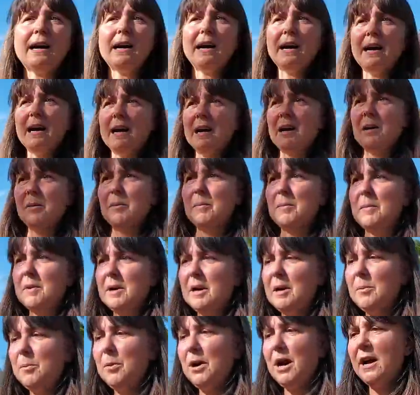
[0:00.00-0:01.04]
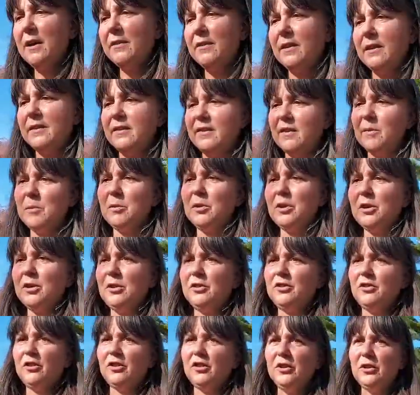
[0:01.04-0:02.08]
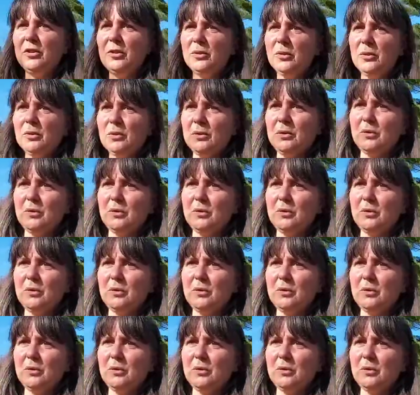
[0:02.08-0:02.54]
a process similar to